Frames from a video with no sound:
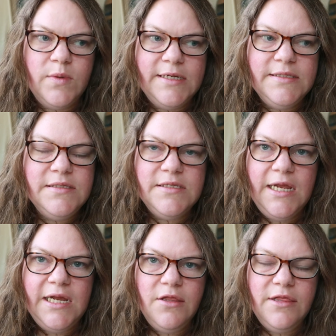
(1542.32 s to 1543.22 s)

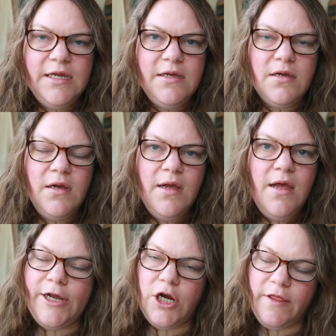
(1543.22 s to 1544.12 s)
Wednesday, I think.
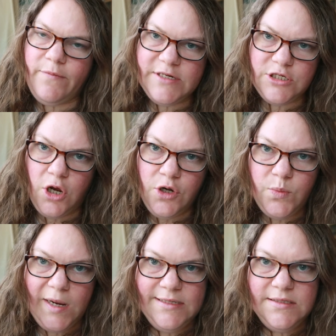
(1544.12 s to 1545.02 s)
I got another project
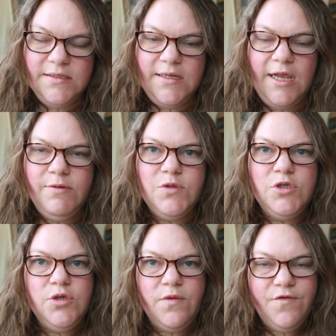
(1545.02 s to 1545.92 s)
on Wednesday, which
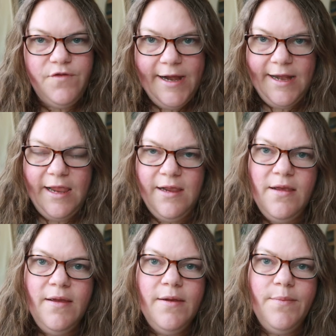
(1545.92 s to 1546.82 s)
was due on Friday,
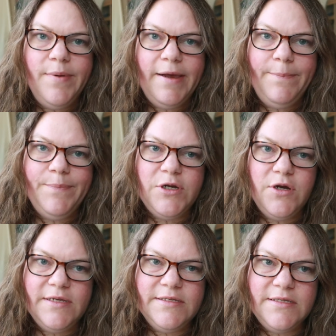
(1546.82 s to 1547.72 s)
but
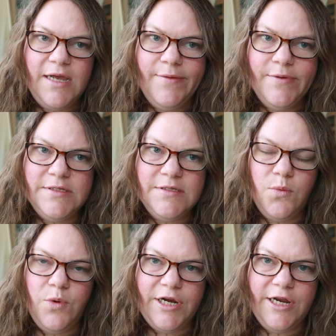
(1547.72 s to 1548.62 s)
because I was
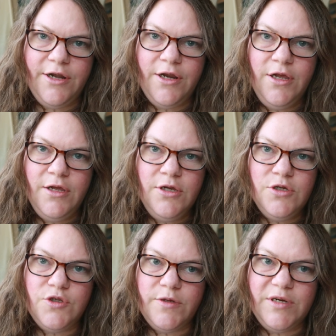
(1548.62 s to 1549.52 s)
working
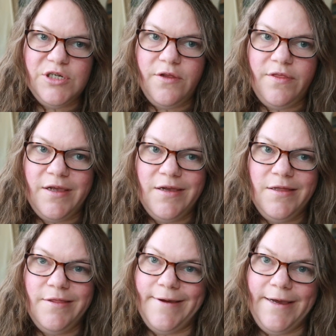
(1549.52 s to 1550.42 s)
so much on the
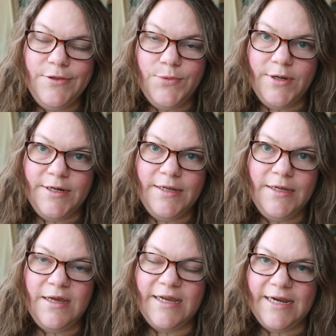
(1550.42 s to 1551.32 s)
other one,
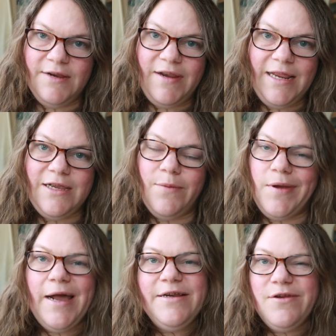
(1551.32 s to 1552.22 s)
I kind of like got
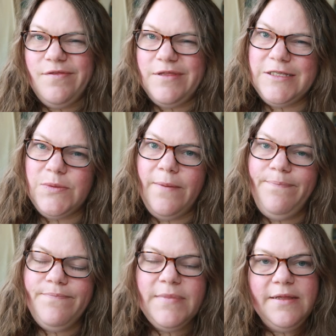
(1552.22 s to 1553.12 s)
behind on this
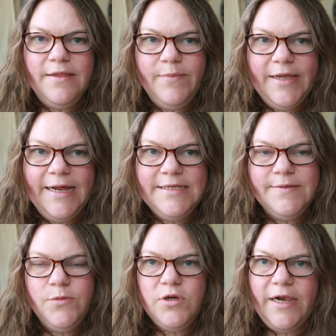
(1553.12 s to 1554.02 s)
one, and then we had
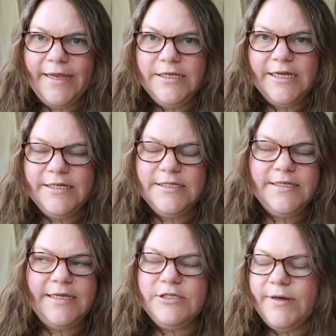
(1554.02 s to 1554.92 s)
some more client
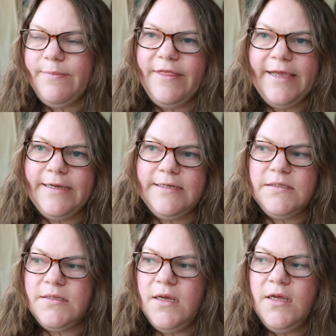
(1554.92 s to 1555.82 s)
changes, like script
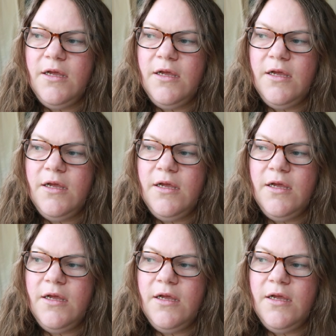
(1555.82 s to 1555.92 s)
things.